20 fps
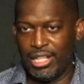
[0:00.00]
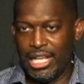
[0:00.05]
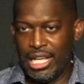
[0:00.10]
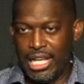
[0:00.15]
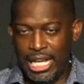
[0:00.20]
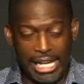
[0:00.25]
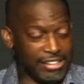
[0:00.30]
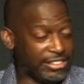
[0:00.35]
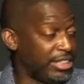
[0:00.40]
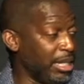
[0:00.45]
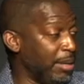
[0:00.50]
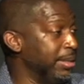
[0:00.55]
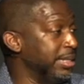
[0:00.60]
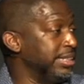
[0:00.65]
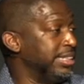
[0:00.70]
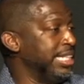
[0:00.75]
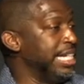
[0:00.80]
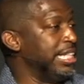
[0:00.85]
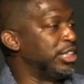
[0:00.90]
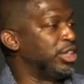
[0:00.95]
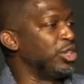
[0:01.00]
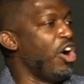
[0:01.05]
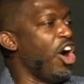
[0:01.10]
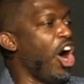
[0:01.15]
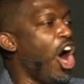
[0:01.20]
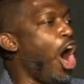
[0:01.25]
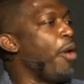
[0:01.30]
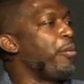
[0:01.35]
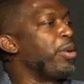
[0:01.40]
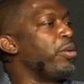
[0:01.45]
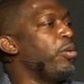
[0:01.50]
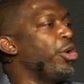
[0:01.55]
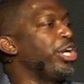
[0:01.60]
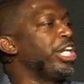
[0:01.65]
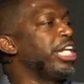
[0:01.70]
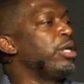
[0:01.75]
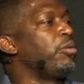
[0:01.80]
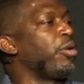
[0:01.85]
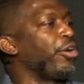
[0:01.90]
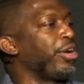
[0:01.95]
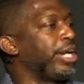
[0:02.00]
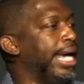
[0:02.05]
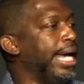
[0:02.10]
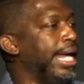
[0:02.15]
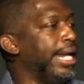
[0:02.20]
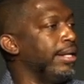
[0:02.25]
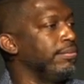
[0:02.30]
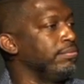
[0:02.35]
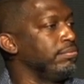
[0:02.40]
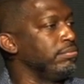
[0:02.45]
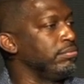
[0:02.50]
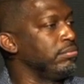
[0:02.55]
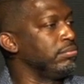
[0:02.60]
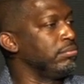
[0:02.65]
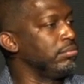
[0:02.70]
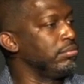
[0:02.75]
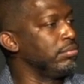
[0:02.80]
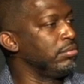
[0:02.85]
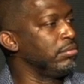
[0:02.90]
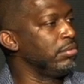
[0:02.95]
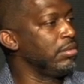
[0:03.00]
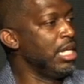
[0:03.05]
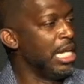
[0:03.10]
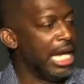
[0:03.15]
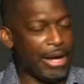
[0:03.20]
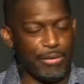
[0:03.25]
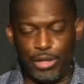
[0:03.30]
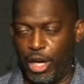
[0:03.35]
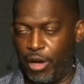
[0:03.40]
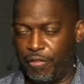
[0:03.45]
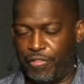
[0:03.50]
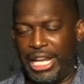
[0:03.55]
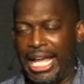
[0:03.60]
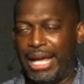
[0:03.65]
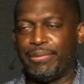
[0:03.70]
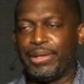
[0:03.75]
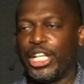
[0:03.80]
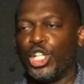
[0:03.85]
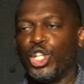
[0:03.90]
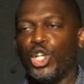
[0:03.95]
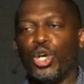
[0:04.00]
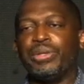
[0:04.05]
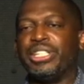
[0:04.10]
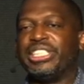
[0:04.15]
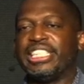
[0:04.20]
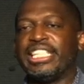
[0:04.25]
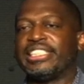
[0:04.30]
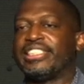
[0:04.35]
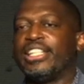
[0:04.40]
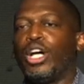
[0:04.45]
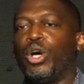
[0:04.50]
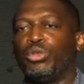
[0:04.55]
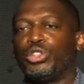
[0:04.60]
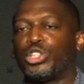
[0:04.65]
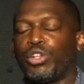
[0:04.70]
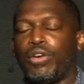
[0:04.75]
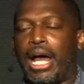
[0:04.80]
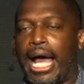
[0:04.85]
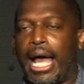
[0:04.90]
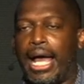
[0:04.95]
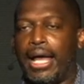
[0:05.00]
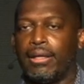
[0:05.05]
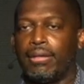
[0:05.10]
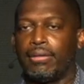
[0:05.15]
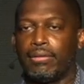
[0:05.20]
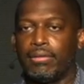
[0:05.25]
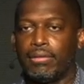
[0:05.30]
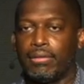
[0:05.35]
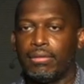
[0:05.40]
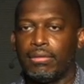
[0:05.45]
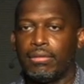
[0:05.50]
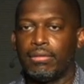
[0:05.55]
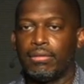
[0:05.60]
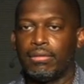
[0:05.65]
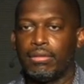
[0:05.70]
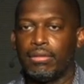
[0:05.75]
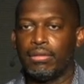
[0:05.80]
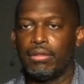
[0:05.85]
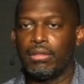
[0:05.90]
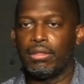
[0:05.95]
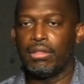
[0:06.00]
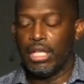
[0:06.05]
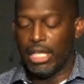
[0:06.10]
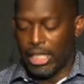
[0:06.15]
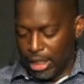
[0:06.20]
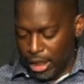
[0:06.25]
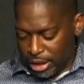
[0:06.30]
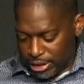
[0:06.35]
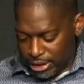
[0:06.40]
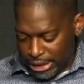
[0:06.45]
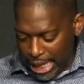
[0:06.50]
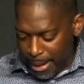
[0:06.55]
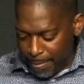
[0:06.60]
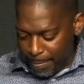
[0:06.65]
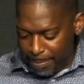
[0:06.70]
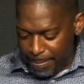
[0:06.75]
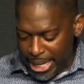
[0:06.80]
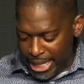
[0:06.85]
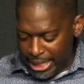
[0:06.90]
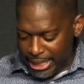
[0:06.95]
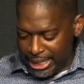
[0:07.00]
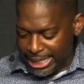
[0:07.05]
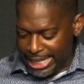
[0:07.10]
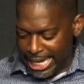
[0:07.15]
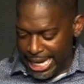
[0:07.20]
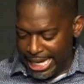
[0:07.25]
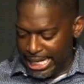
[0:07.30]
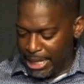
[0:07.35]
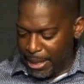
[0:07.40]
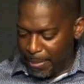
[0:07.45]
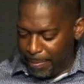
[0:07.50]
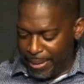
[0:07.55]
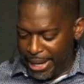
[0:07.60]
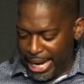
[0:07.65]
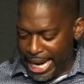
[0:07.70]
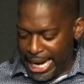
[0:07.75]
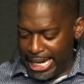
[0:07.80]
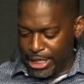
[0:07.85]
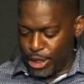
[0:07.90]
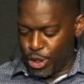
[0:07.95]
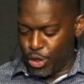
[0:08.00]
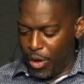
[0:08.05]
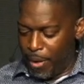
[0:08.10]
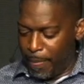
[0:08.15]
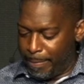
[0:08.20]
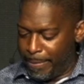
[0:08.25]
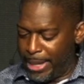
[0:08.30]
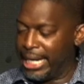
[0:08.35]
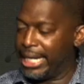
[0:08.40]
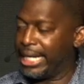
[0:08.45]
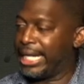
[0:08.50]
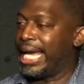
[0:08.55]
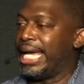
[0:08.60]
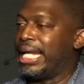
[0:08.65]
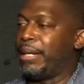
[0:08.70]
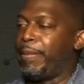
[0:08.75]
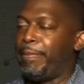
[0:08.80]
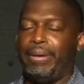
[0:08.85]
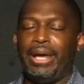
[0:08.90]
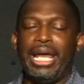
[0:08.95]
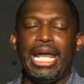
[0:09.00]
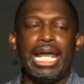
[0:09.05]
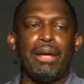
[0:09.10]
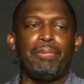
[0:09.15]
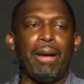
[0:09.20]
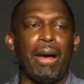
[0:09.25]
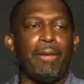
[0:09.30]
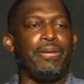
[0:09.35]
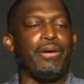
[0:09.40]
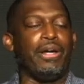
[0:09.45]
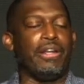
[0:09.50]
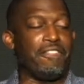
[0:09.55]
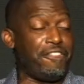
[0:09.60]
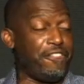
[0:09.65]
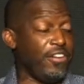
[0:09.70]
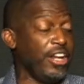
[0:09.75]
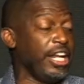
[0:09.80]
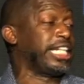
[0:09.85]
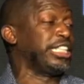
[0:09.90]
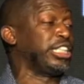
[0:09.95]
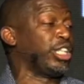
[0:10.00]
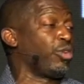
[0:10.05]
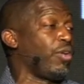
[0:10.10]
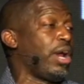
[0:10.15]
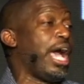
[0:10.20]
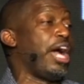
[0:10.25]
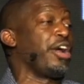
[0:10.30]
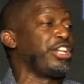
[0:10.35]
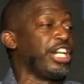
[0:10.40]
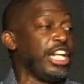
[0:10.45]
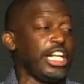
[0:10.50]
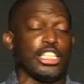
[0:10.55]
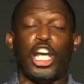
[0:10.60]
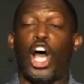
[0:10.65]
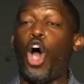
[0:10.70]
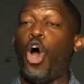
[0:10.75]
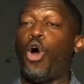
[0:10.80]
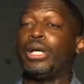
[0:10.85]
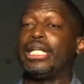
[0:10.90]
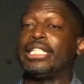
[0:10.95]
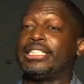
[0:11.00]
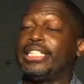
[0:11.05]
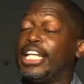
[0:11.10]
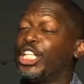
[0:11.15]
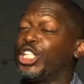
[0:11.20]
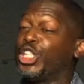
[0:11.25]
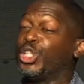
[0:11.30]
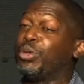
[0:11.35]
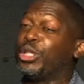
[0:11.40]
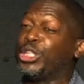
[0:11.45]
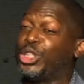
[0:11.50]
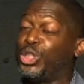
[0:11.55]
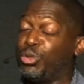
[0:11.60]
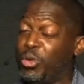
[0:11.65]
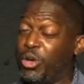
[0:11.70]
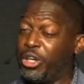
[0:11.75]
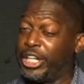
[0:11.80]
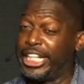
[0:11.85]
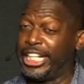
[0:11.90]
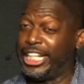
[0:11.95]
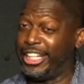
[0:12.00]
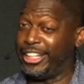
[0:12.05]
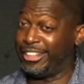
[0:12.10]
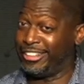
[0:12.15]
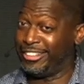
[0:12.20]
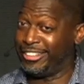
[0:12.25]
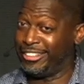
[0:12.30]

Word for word: If something seems too hard, we won't even work at it. If we don't feel like we can do it, we just don't try. Stop medicating the pain. You are medicating the pain by putting flunkers around you that's always telling you what you want to hear.